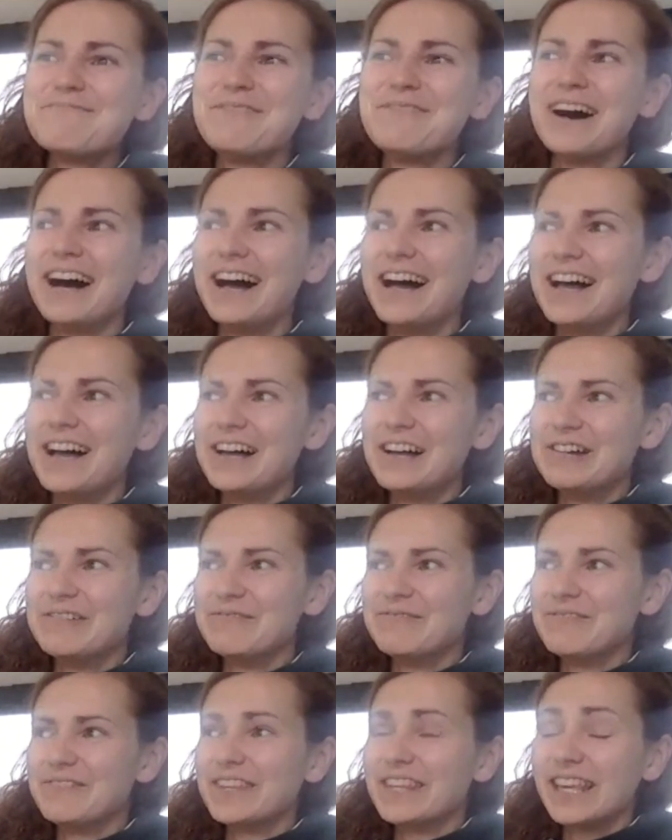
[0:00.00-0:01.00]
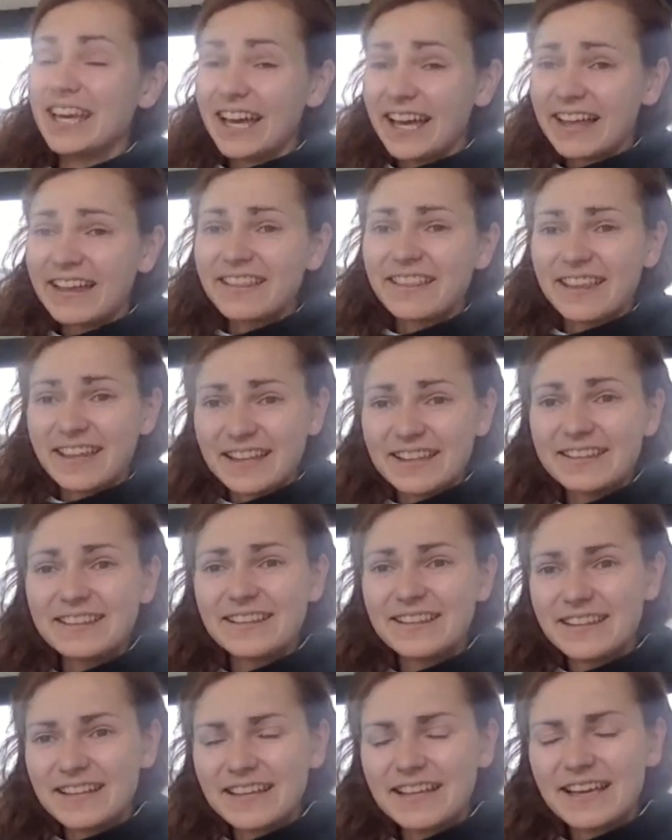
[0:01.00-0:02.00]
But that
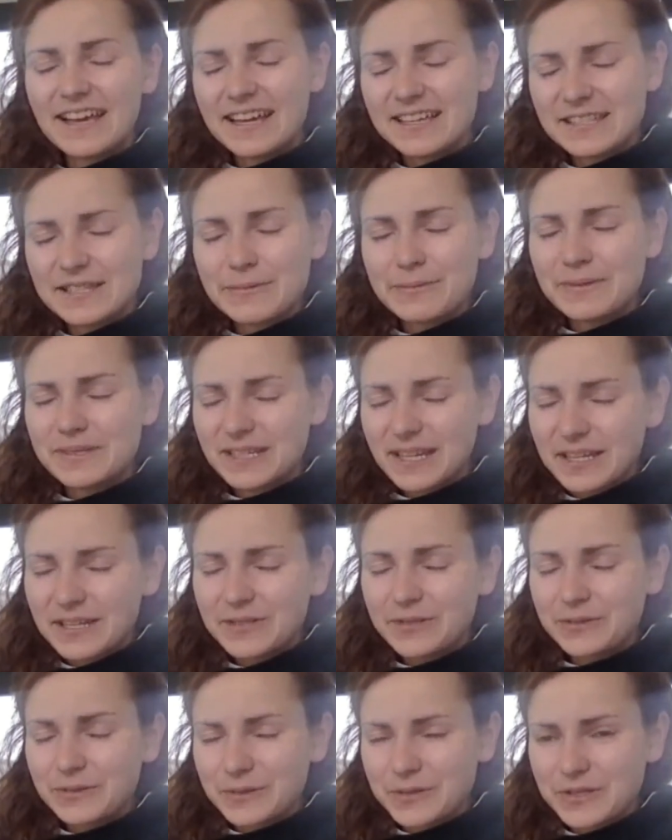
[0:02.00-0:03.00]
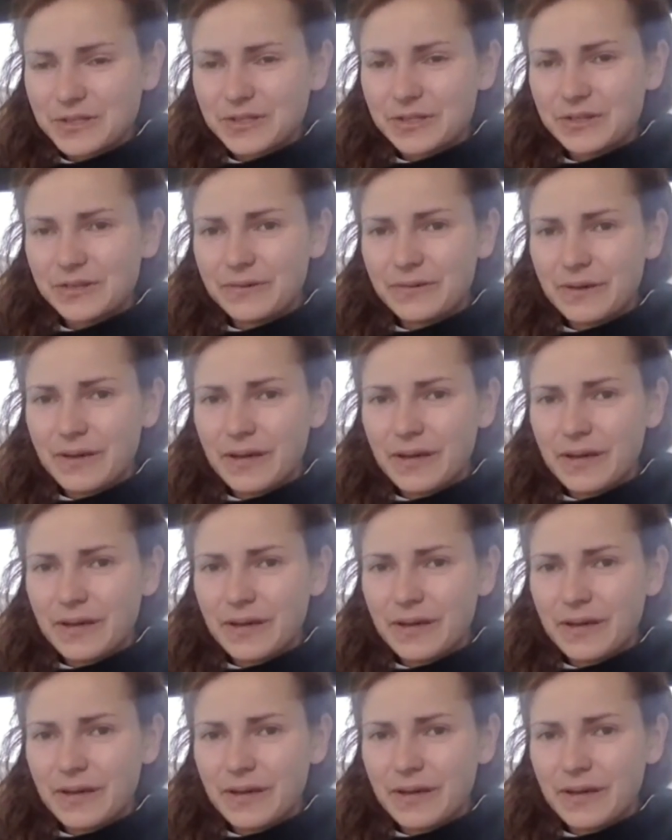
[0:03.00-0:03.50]
it has the potential to